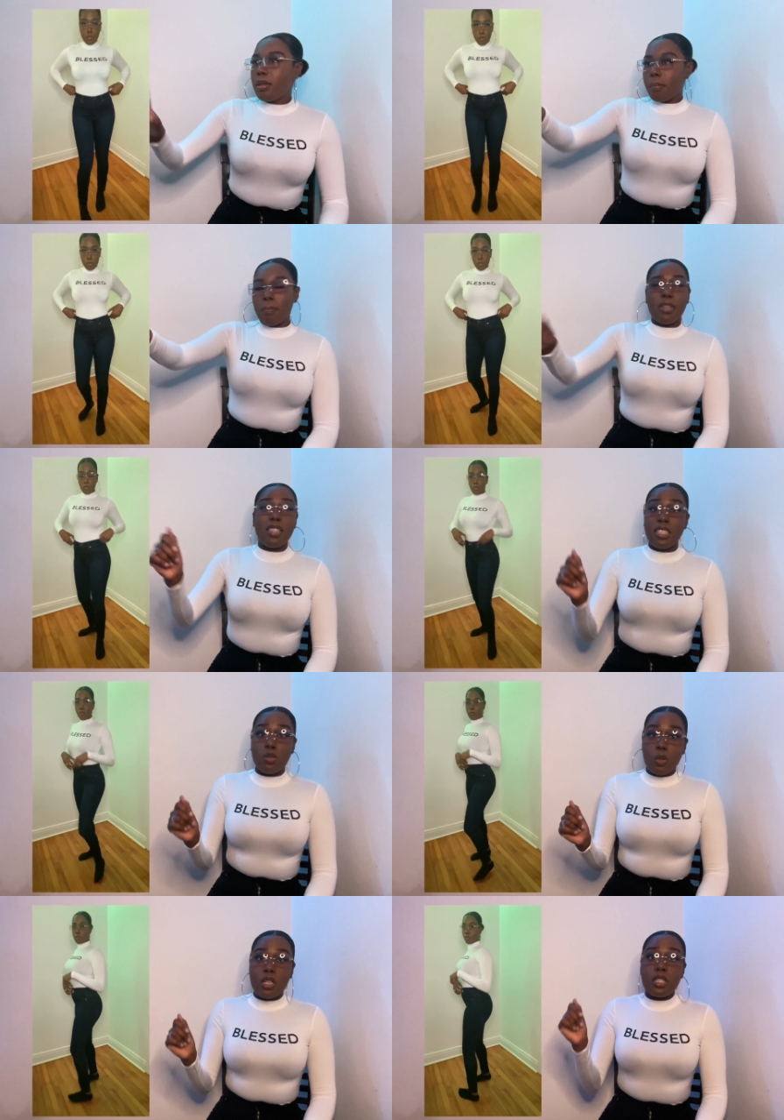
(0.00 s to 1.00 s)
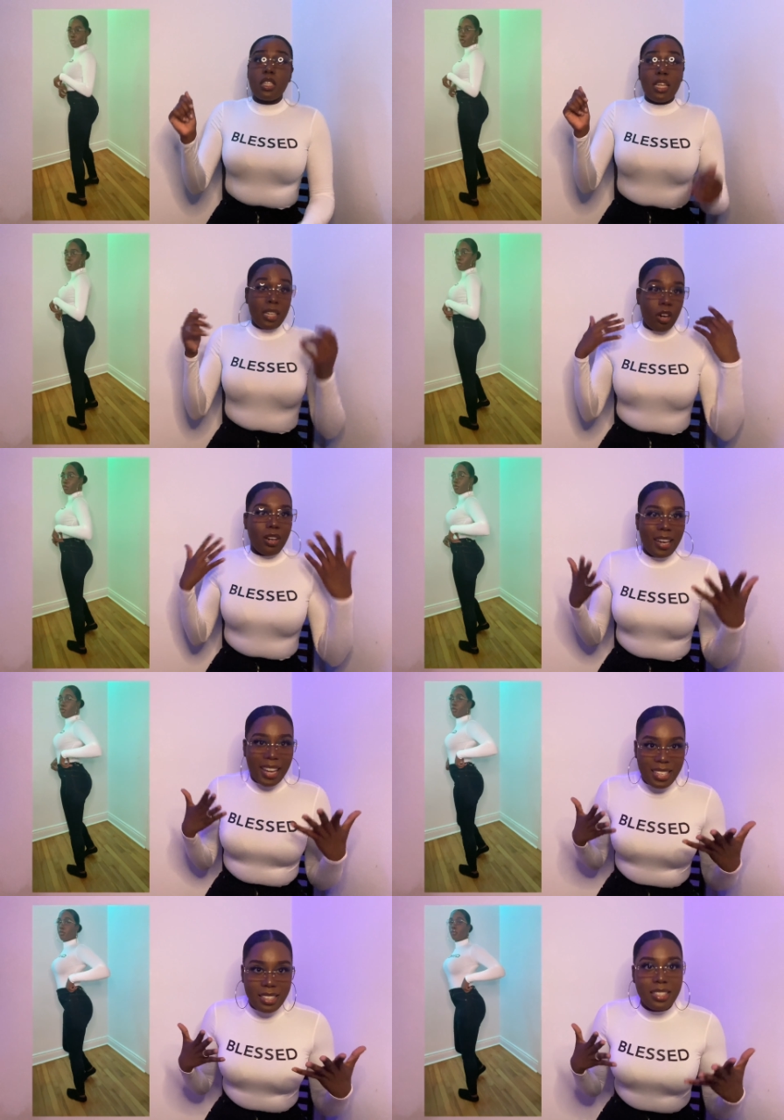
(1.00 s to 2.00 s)
but these ones they are
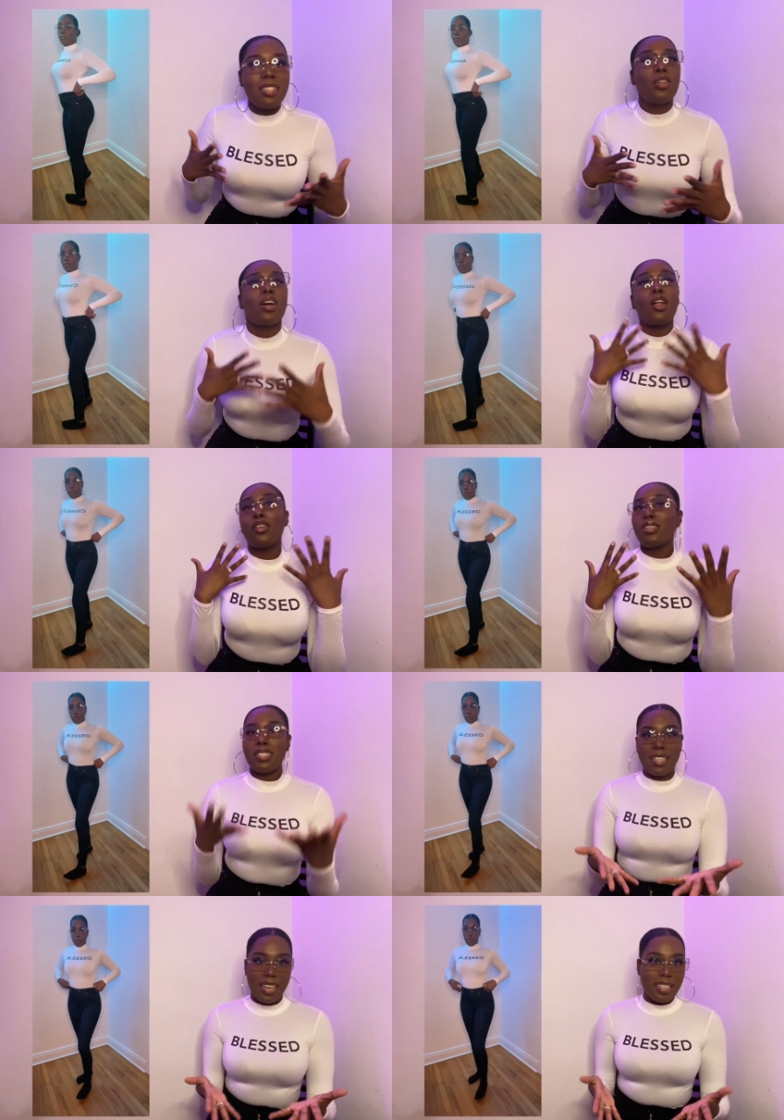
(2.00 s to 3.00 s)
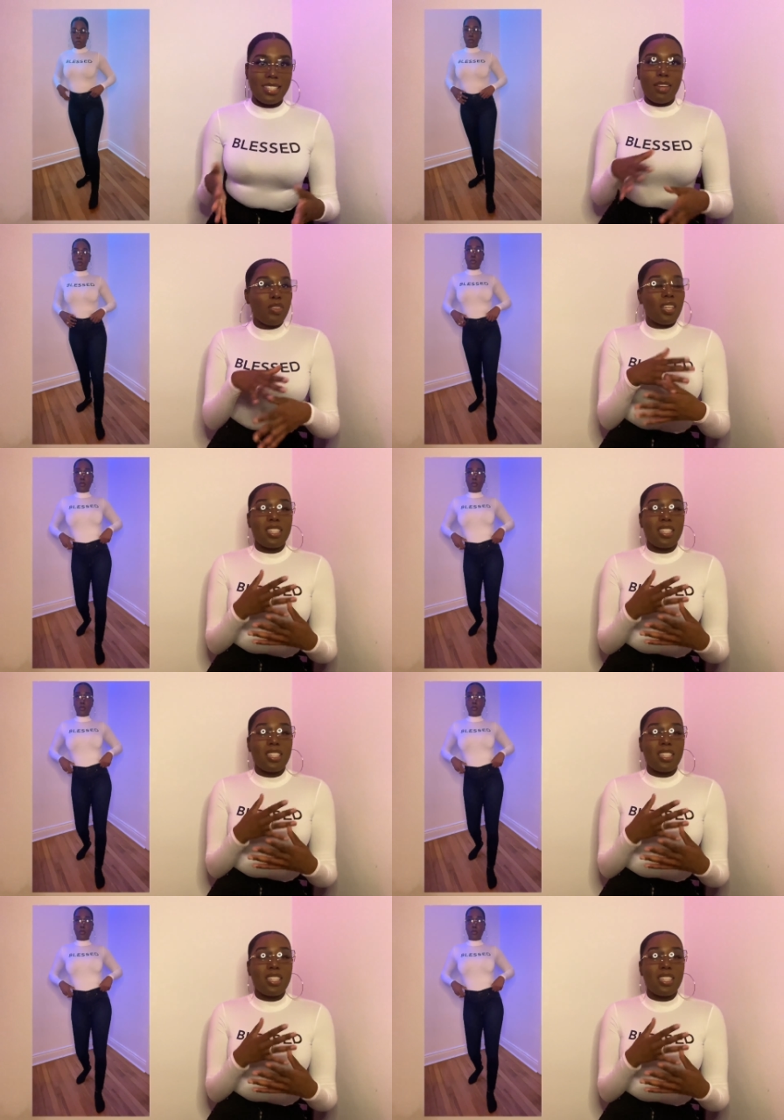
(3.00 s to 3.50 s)
nice the color is nice everything is